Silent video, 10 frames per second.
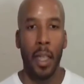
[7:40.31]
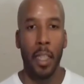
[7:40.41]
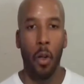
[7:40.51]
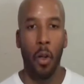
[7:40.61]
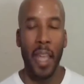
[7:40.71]

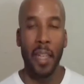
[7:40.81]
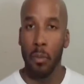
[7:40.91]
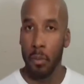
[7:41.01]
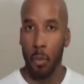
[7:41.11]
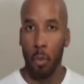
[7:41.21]
You know,
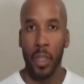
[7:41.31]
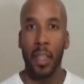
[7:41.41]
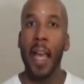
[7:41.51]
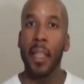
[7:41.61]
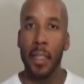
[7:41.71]
and
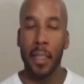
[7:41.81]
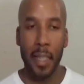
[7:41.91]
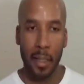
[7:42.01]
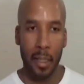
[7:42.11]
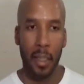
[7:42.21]
what that is,
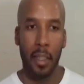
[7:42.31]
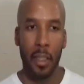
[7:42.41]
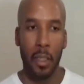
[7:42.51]
that's,